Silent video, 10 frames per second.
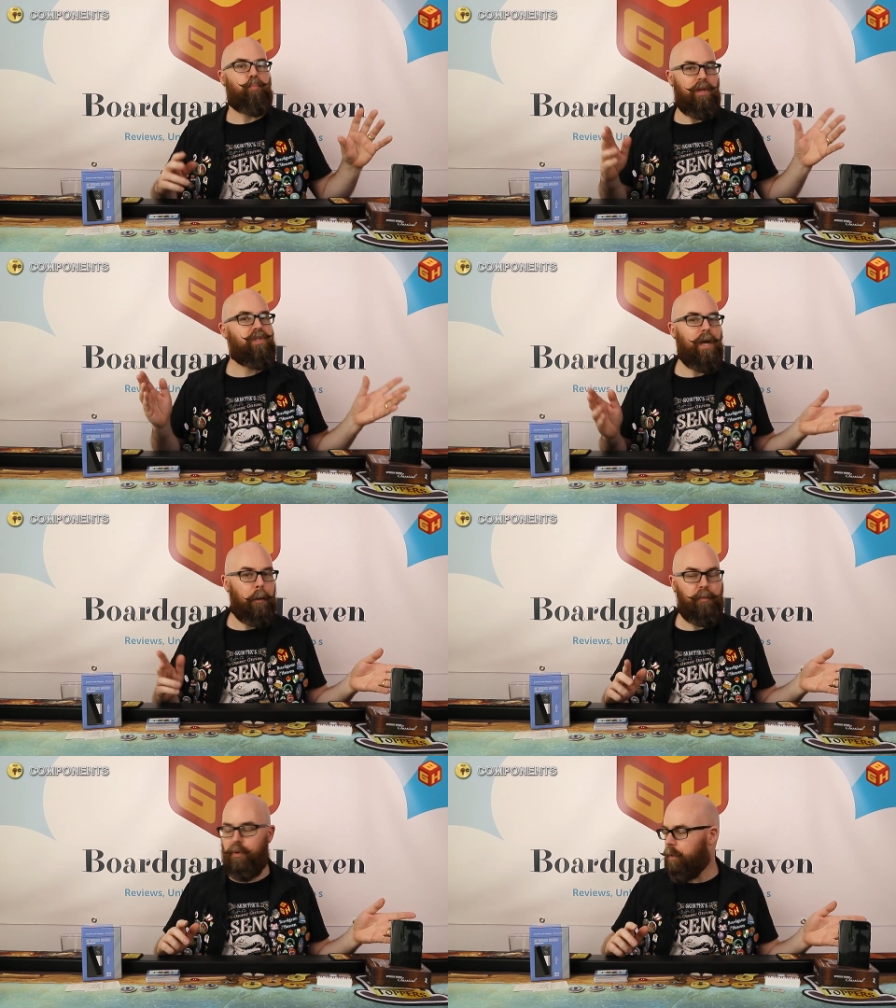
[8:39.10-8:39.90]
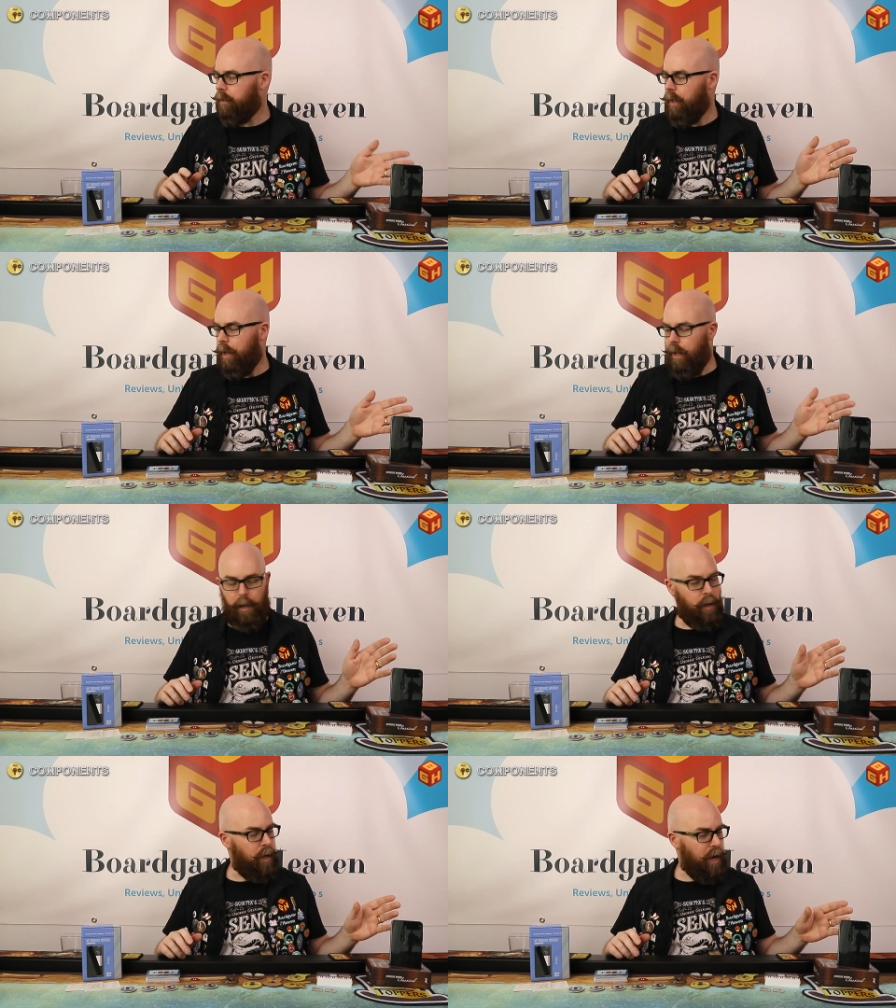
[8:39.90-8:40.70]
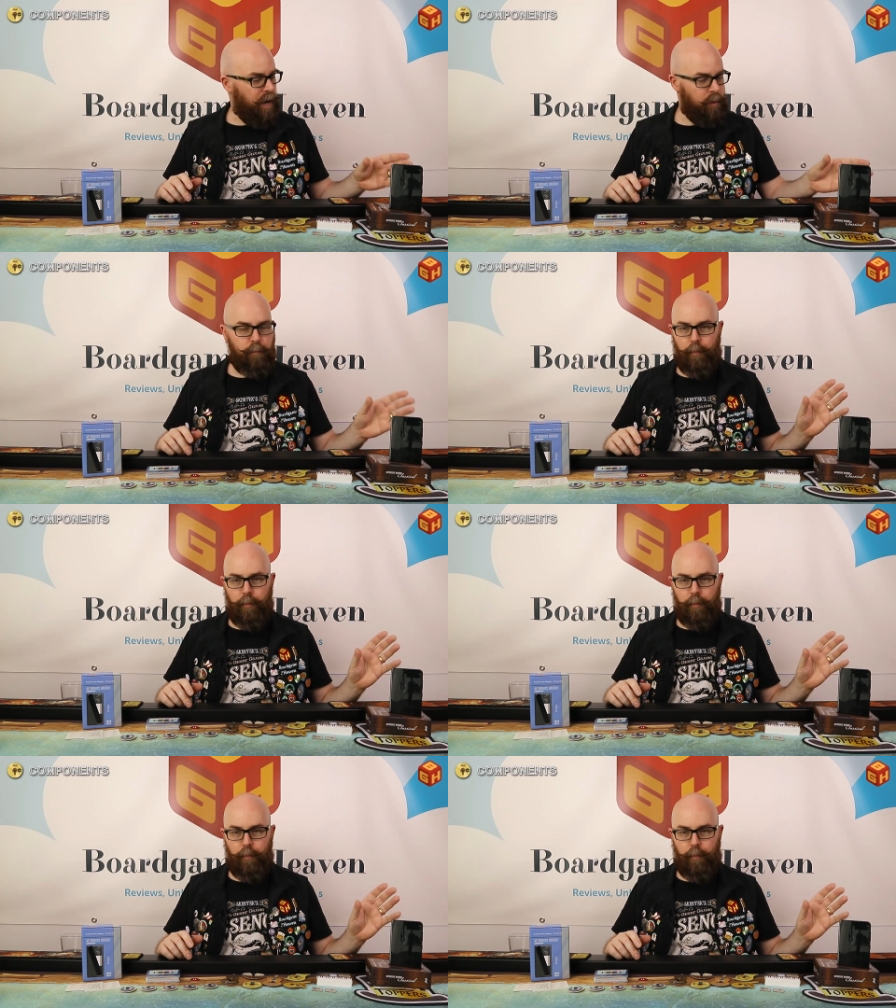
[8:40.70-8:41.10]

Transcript: it's helpful. I